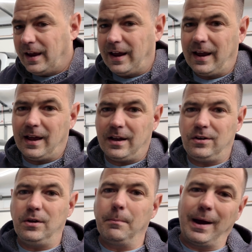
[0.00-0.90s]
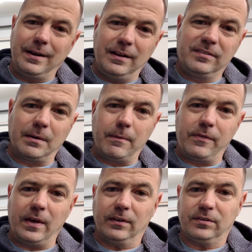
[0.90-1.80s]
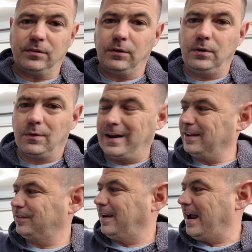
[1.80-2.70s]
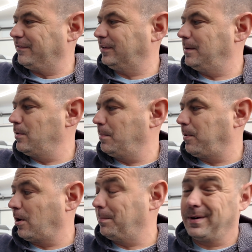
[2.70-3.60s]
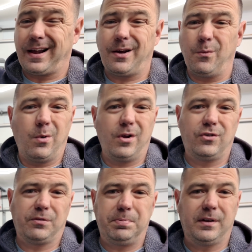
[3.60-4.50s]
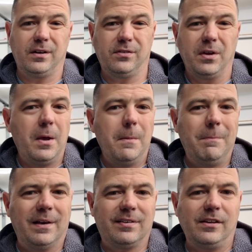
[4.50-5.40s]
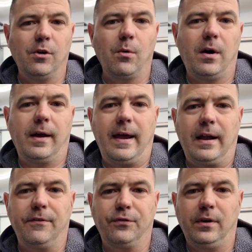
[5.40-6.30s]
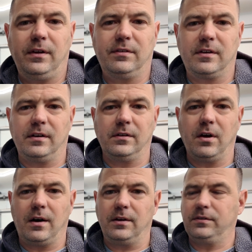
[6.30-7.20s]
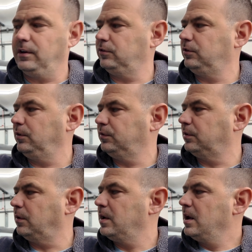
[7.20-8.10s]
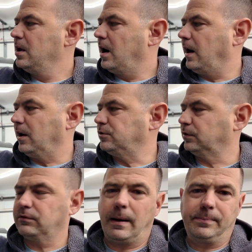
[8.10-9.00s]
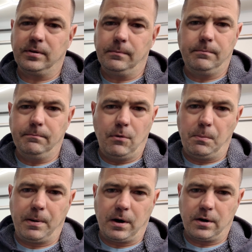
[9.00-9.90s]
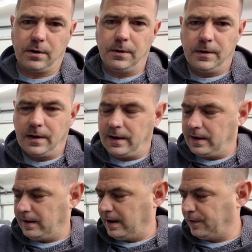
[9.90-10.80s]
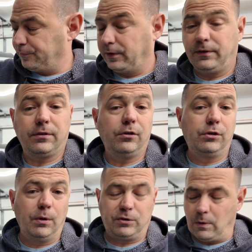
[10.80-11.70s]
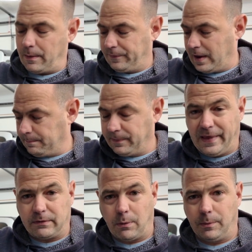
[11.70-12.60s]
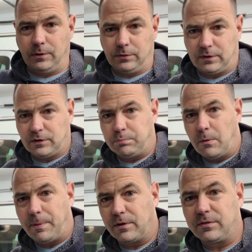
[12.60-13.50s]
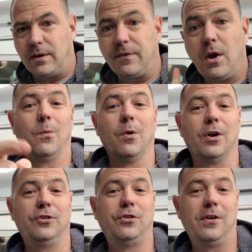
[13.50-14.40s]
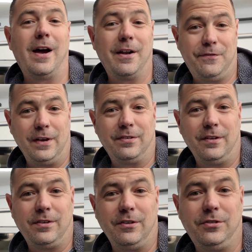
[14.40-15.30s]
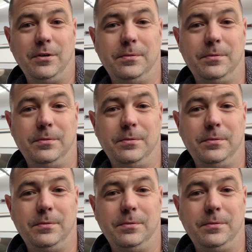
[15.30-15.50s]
and you might need some of this, so you don't necessarily have to get Mopar, but I would, just because mixing the wrong antifreeze can cause issues. So just grab some Mopar antifreeze, do what you want with that, but that's what we're using is Mopar stuff. We're gonna show you how to fix this issue.